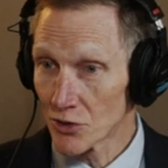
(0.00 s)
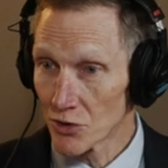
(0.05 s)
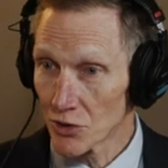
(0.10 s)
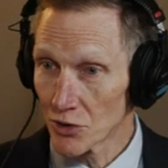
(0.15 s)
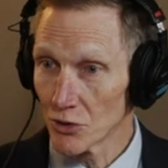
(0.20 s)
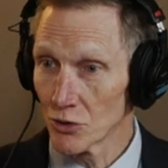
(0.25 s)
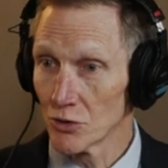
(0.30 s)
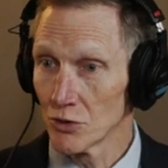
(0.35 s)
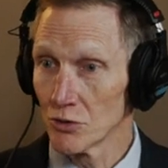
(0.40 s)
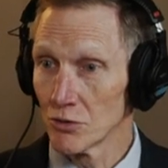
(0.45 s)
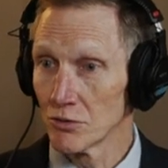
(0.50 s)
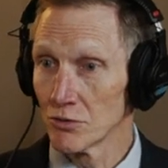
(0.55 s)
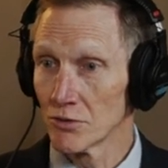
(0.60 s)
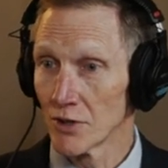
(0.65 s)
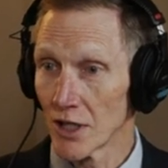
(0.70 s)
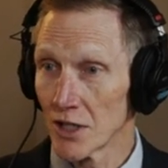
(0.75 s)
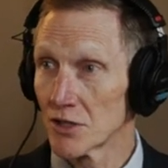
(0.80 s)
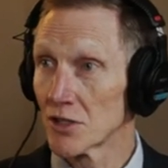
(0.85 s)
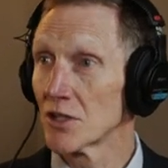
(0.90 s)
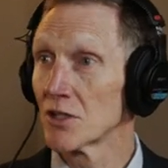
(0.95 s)
two
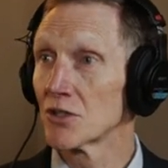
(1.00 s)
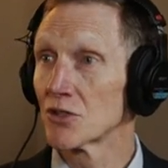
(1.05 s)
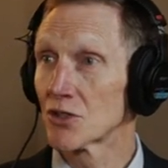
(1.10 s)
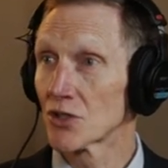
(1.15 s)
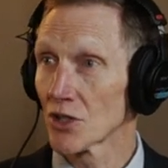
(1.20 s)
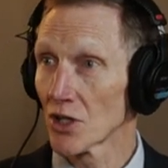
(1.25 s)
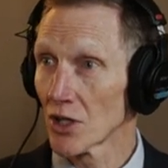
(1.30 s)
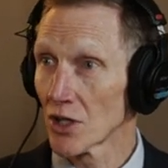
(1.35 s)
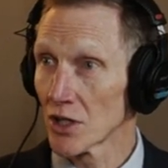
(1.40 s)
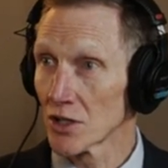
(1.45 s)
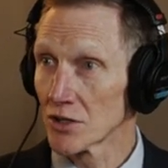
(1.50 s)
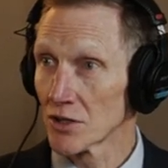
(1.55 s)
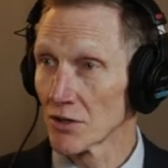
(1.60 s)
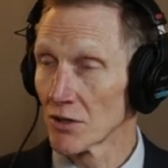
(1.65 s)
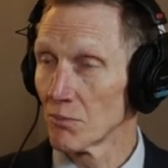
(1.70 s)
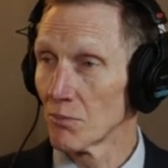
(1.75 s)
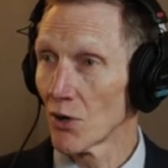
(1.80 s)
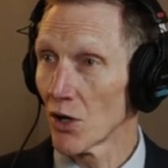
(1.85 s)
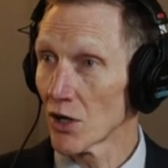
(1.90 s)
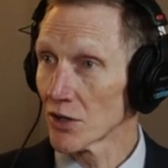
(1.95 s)
agent in charge of
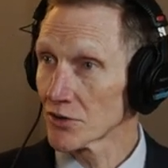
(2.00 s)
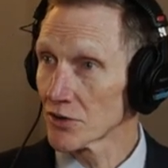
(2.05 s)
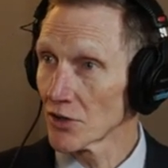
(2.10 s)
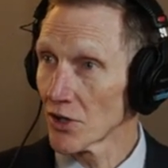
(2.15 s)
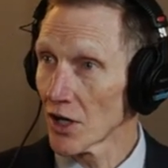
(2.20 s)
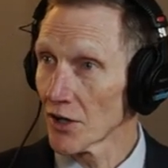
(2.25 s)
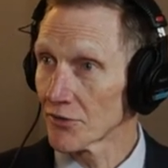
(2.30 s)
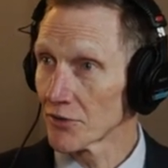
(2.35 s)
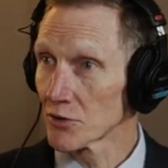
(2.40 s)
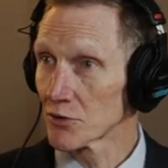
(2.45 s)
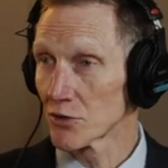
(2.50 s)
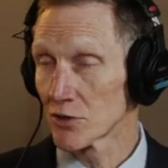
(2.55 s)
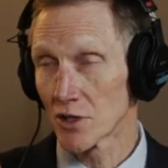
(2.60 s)
the Boston office,